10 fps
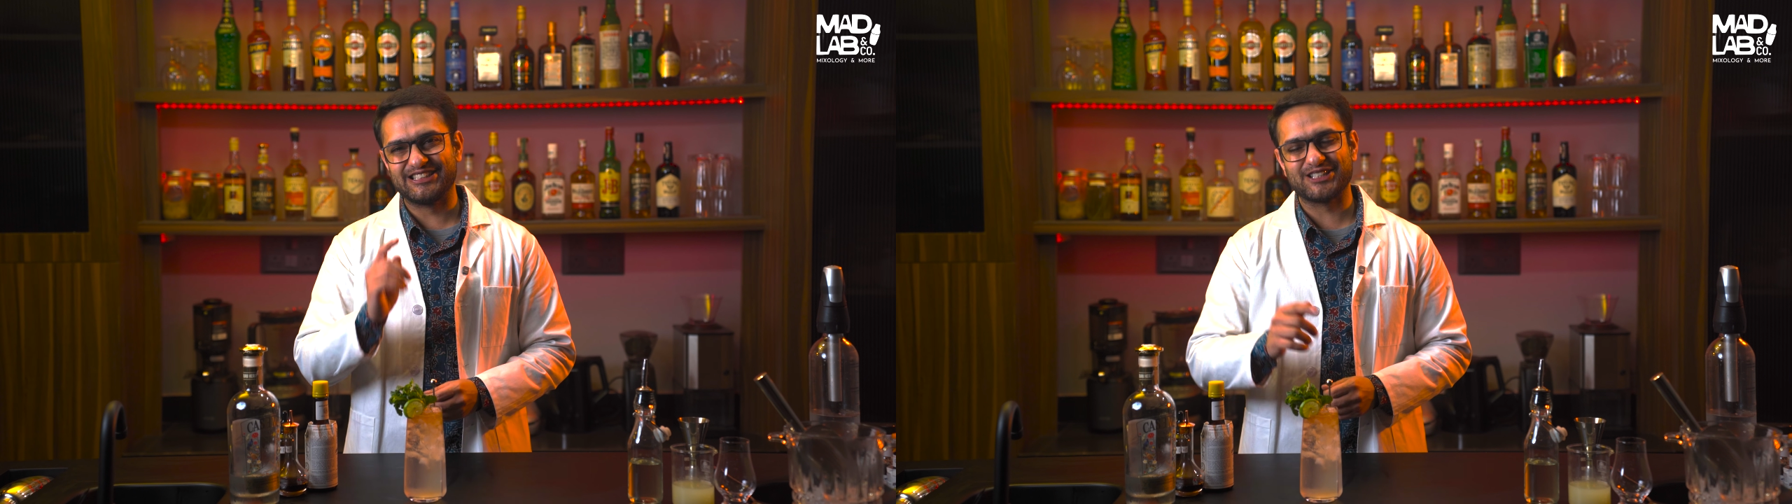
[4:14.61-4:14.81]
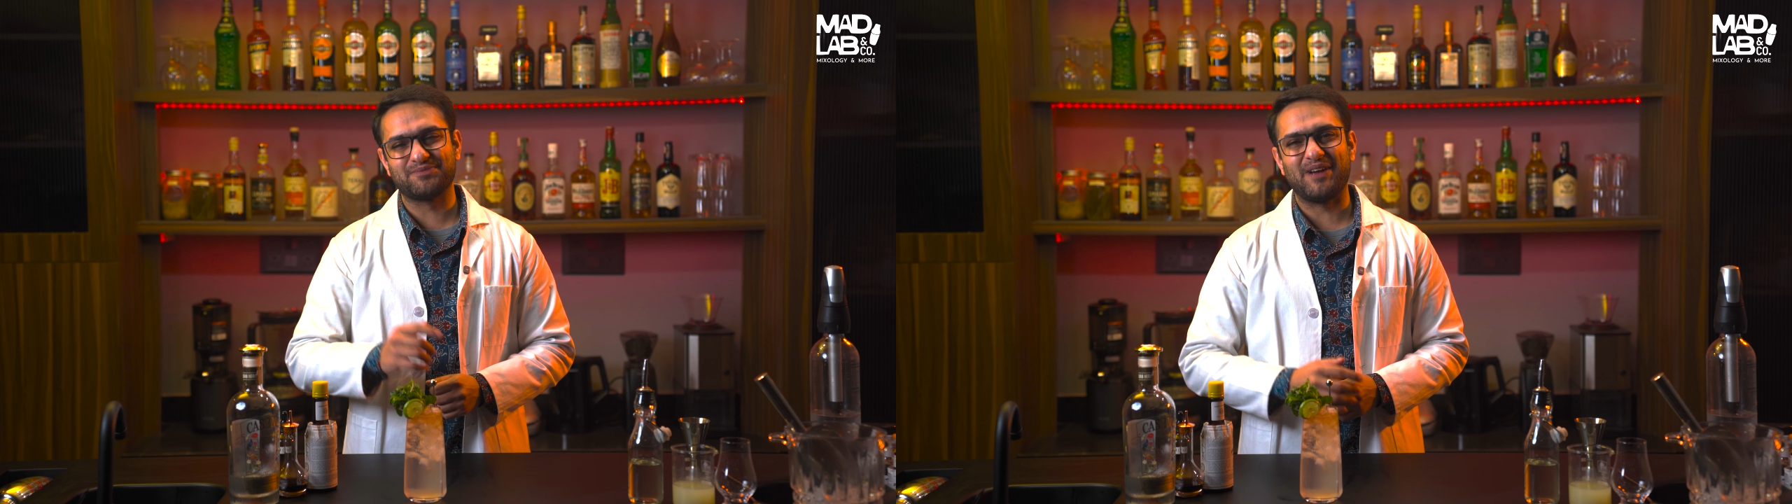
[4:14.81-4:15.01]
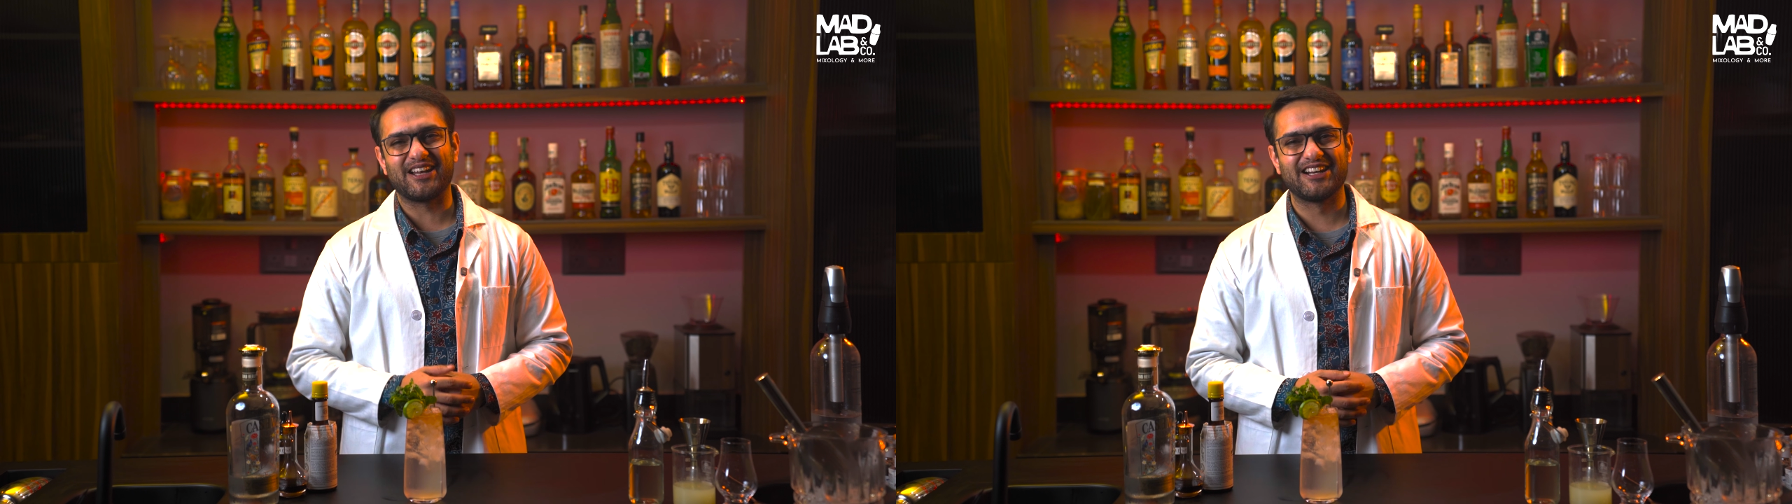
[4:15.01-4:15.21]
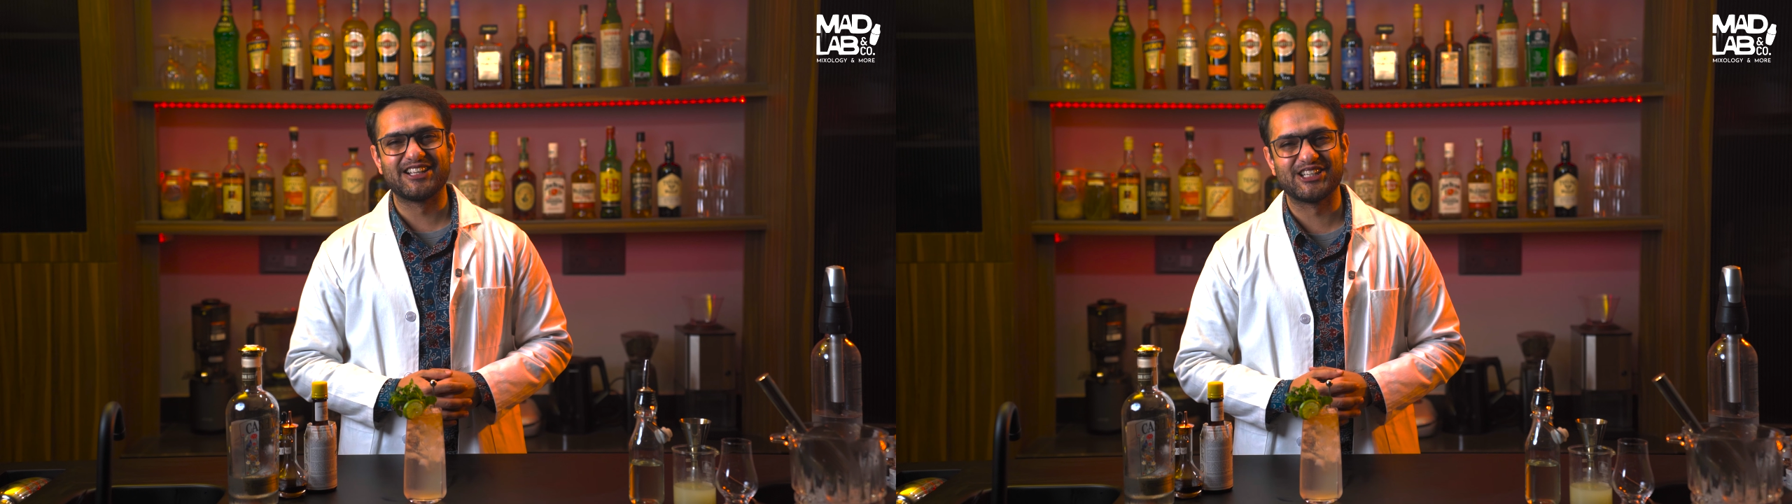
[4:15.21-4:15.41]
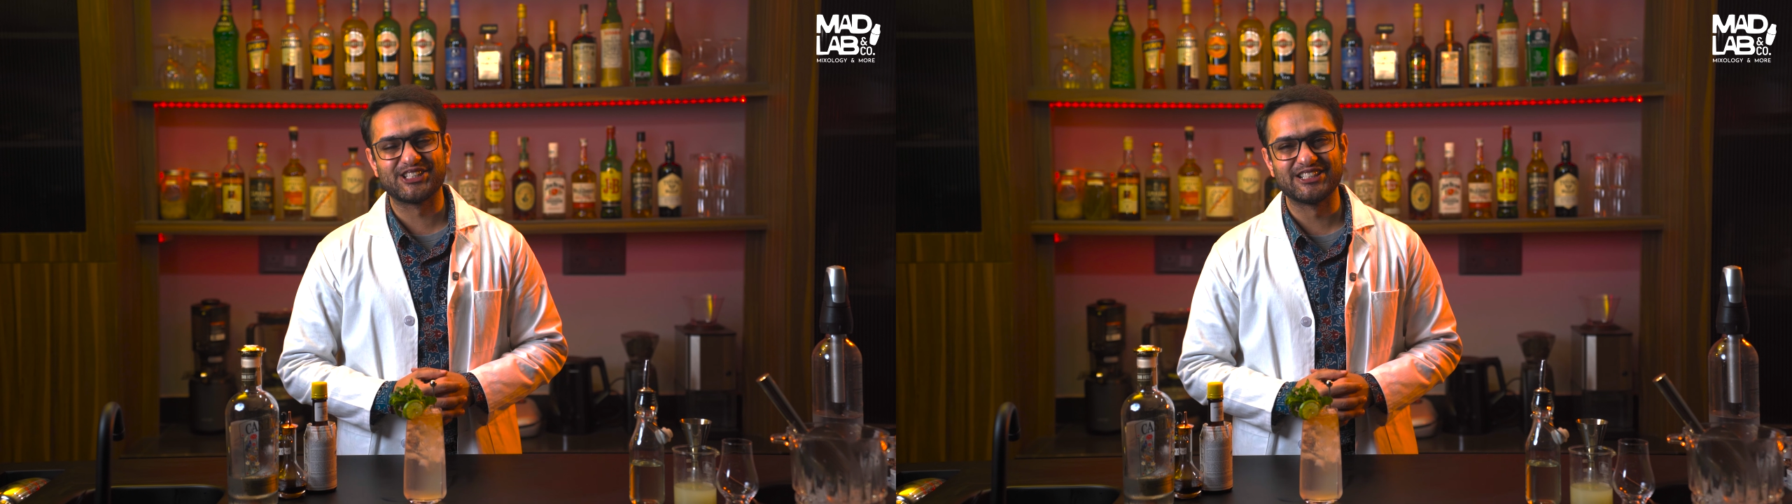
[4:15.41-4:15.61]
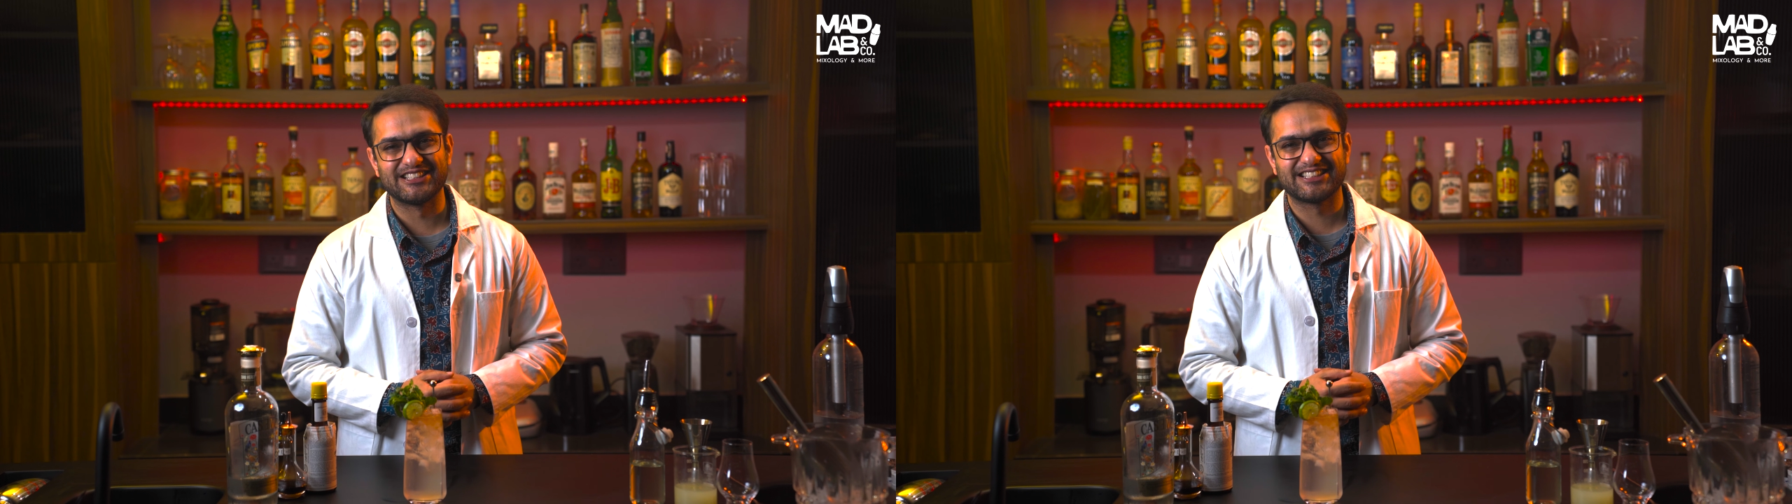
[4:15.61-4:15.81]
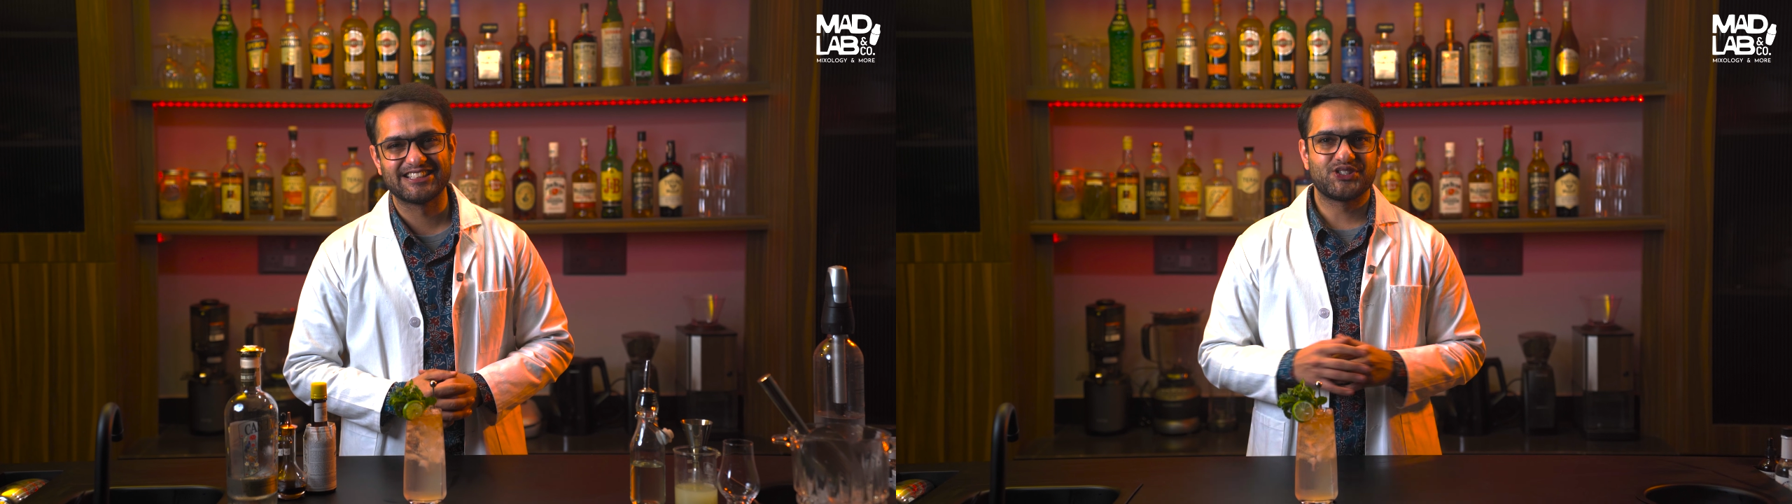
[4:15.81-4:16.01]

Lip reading: just better decisions.